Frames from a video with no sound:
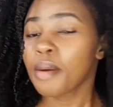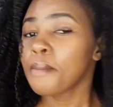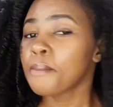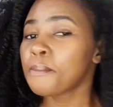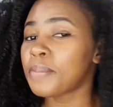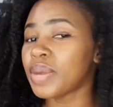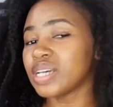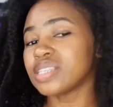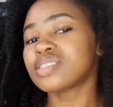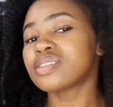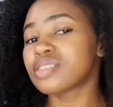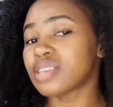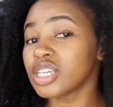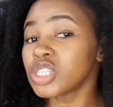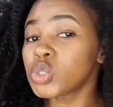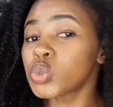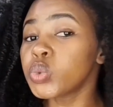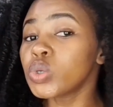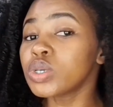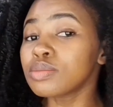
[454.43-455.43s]
But this
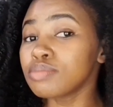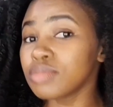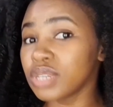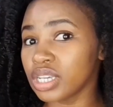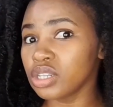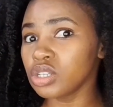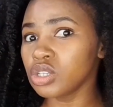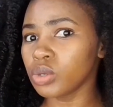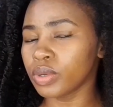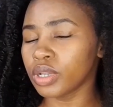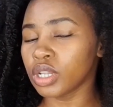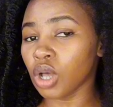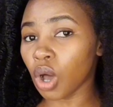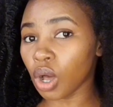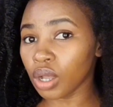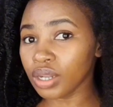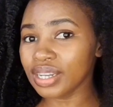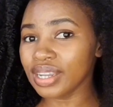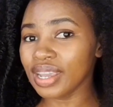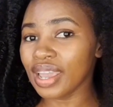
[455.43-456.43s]
will mean you will
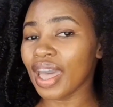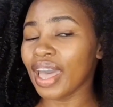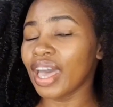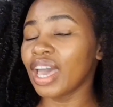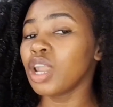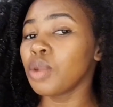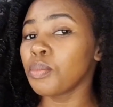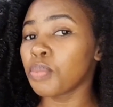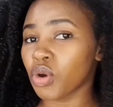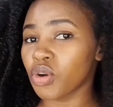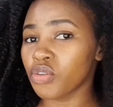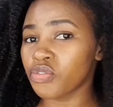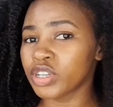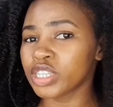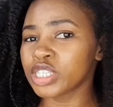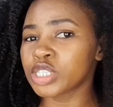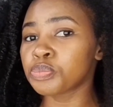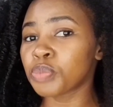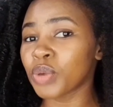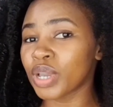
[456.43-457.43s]
only earn profits
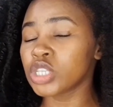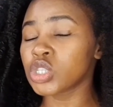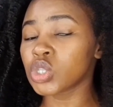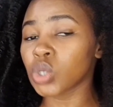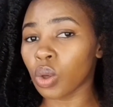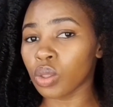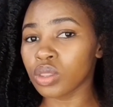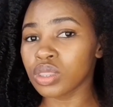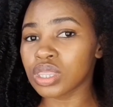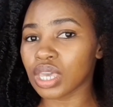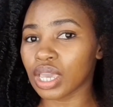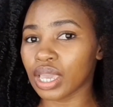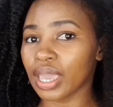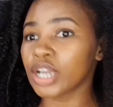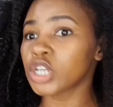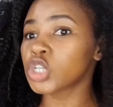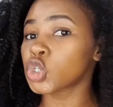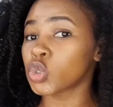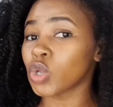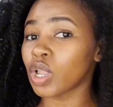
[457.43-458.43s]
based on the
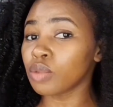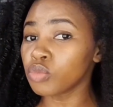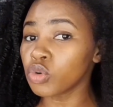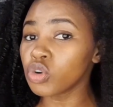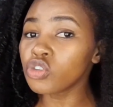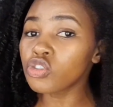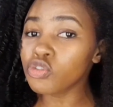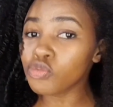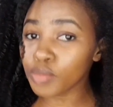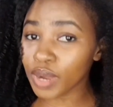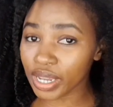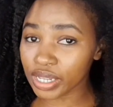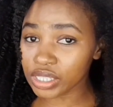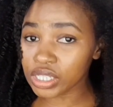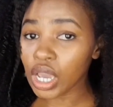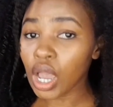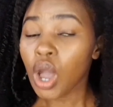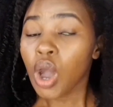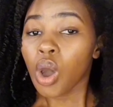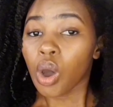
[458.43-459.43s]
actual movement
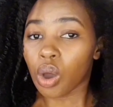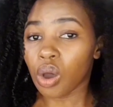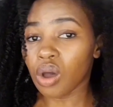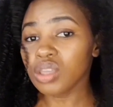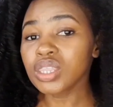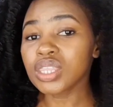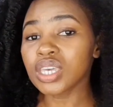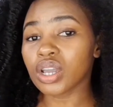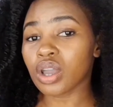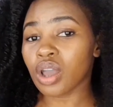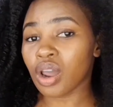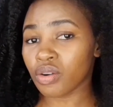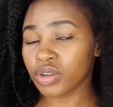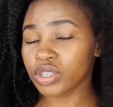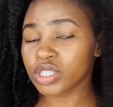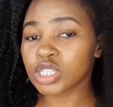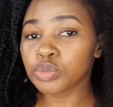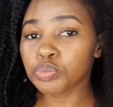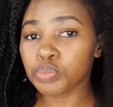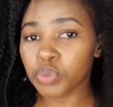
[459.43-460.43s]
on the
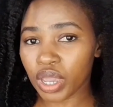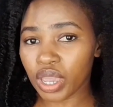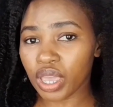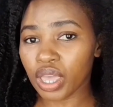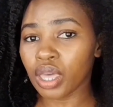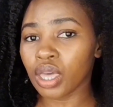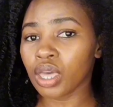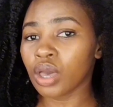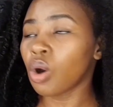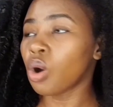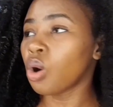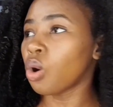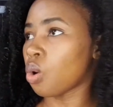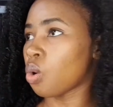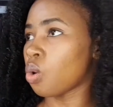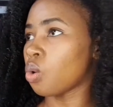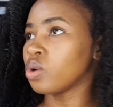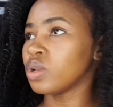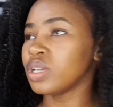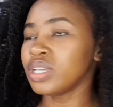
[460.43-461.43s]
currency pair
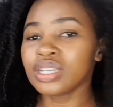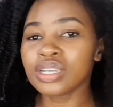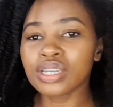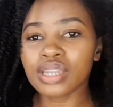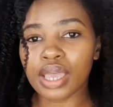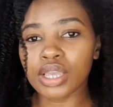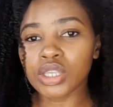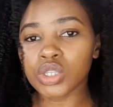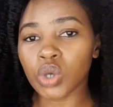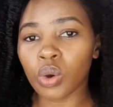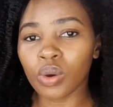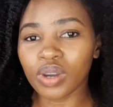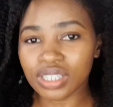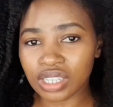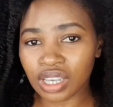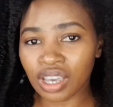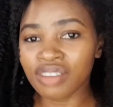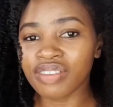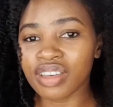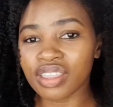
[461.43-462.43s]
or index or
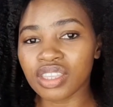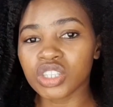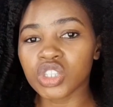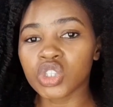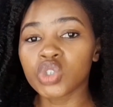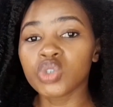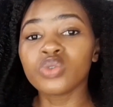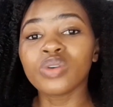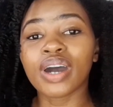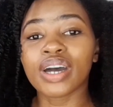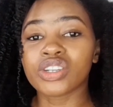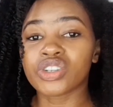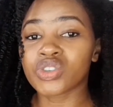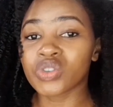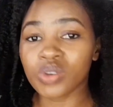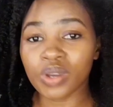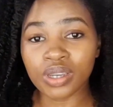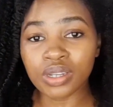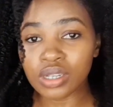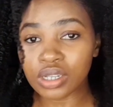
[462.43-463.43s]
whatever that you are
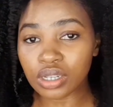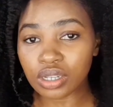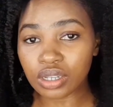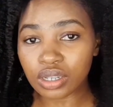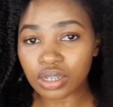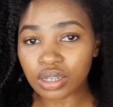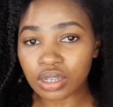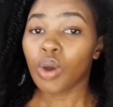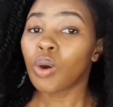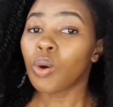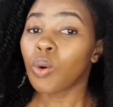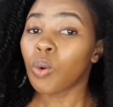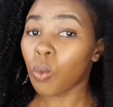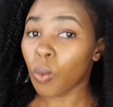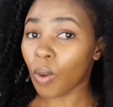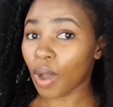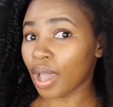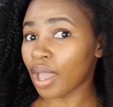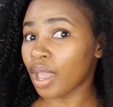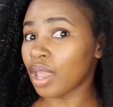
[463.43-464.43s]
trading.
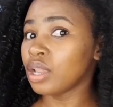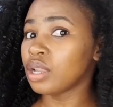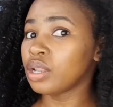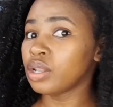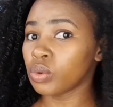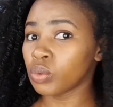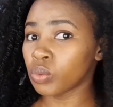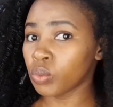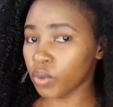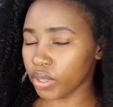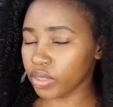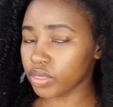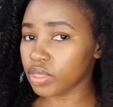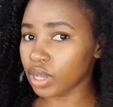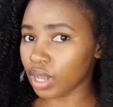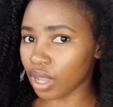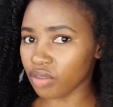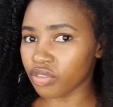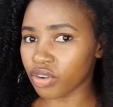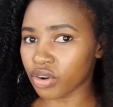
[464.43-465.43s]
While with
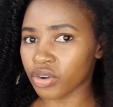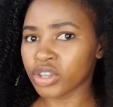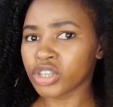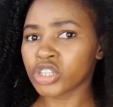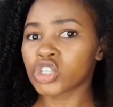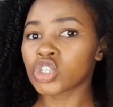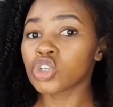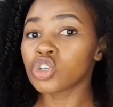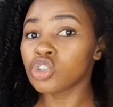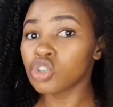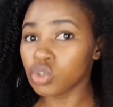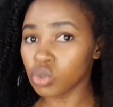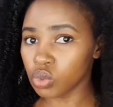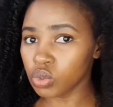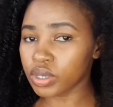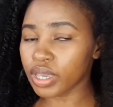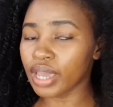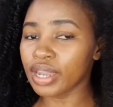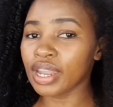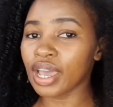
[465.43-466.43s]
leverage, you
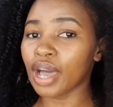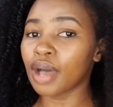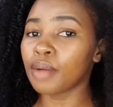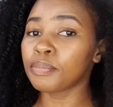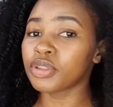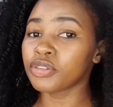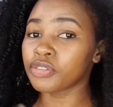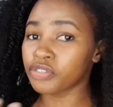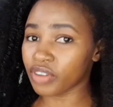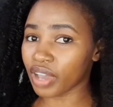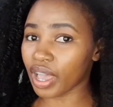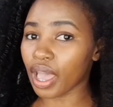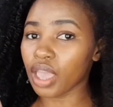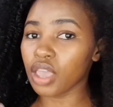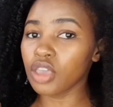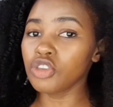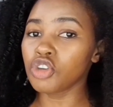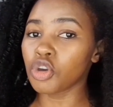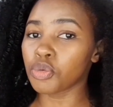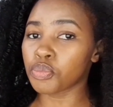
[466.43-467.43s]
can amplify
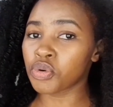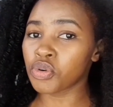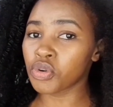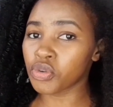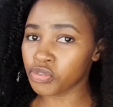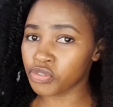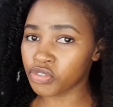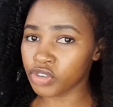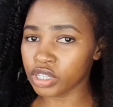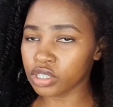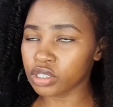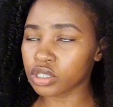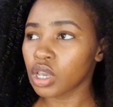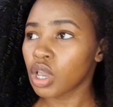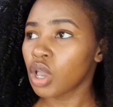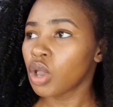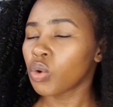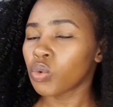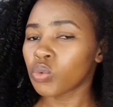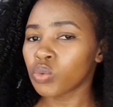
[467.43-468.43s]
your profits
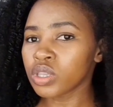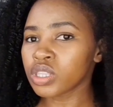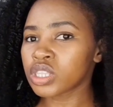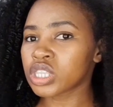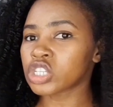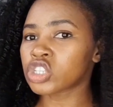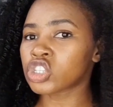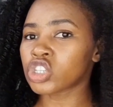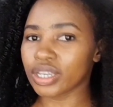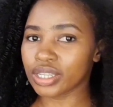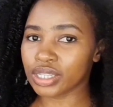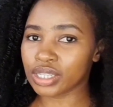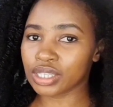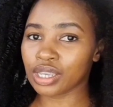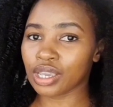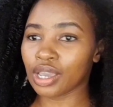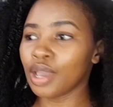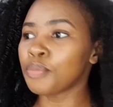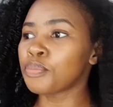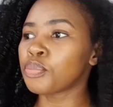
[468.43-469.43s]
with just
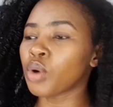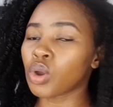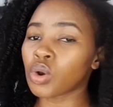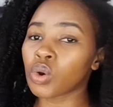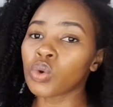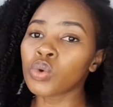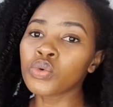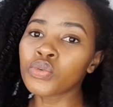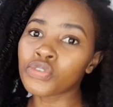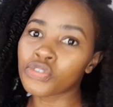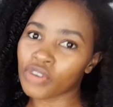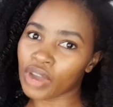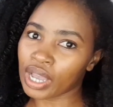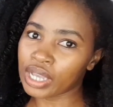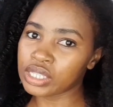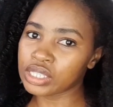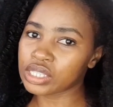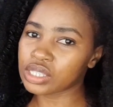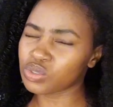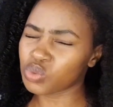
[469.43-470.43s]
a borrowed
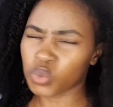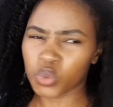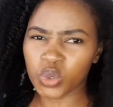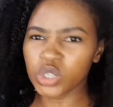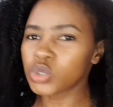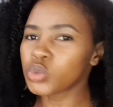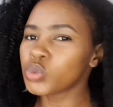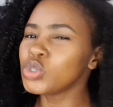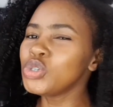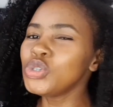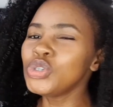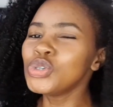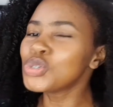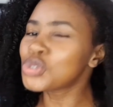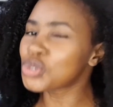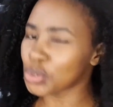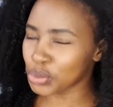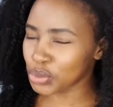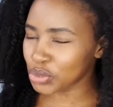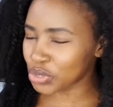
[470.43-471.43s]
funds, which you
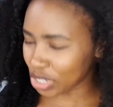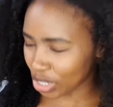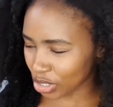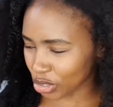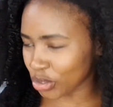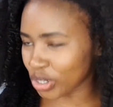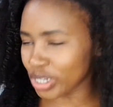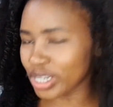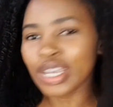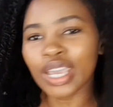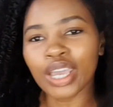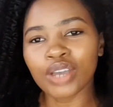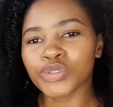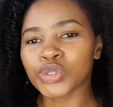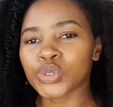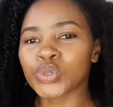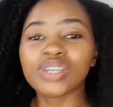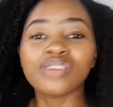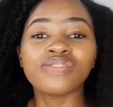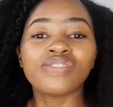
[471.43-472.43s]
don't actually have to
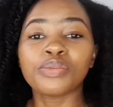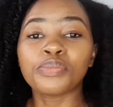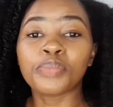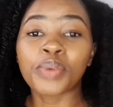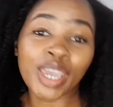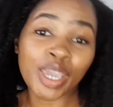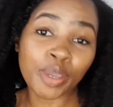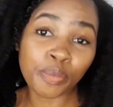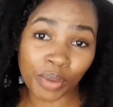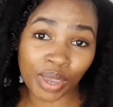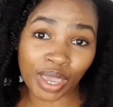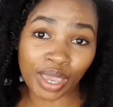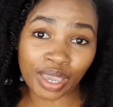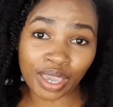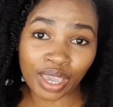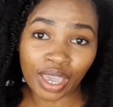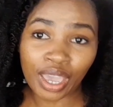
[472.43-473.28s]
even pay back.